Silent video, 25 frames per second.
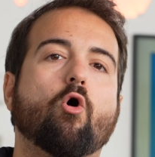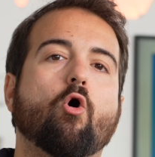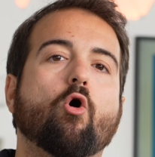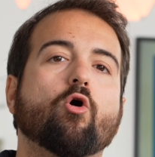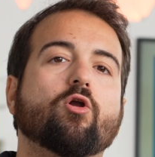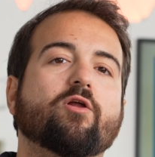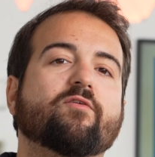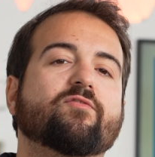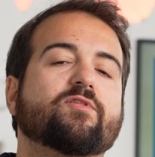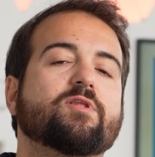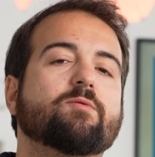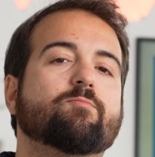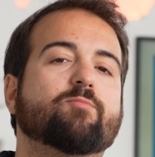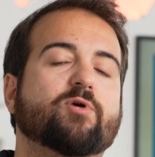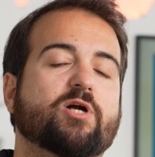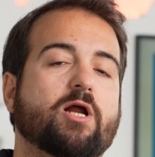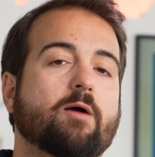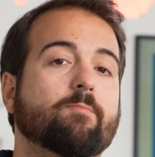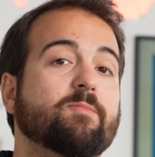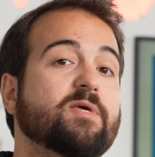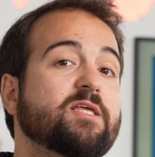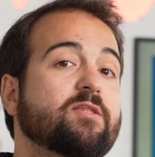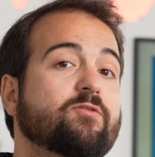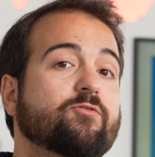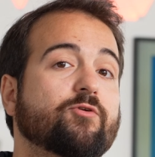all of the
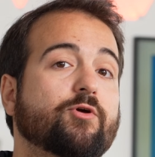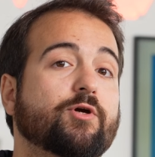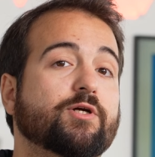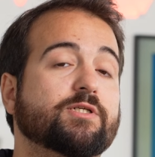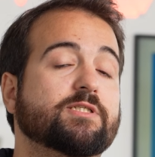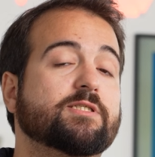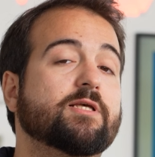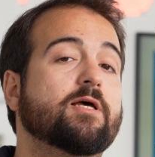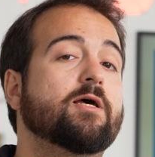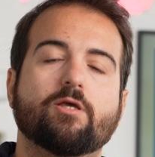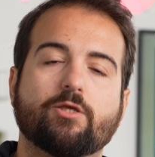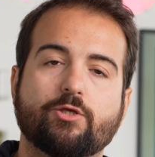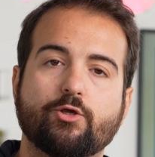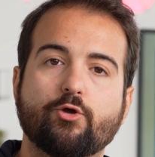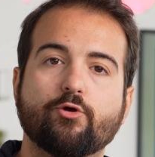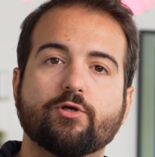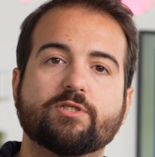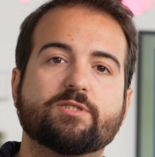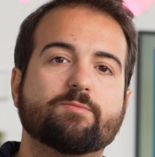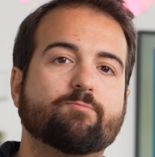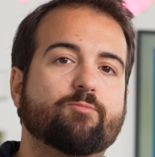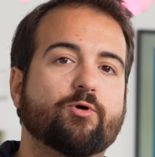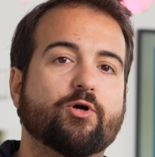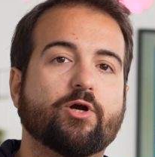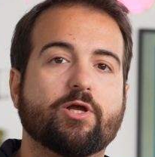parameters
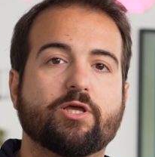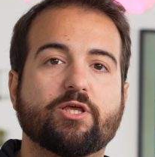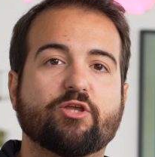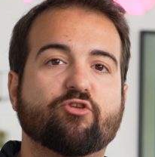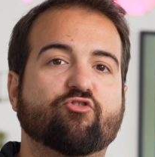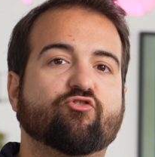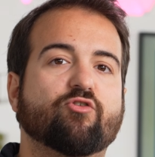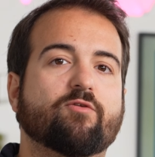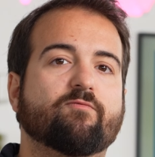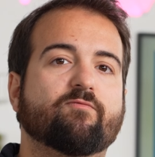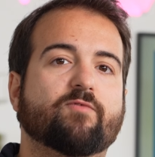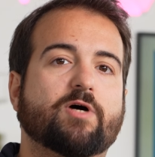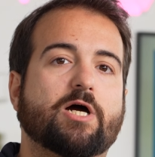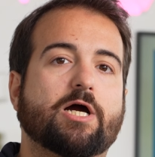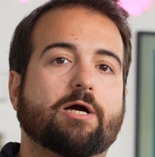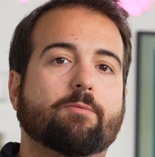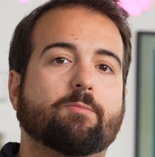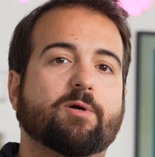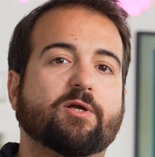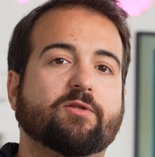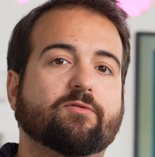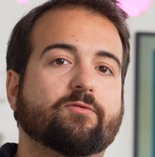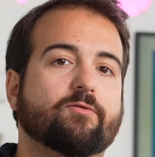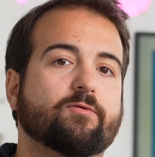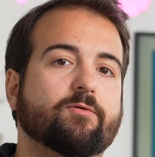used per each
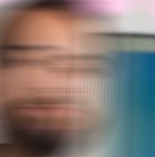environment.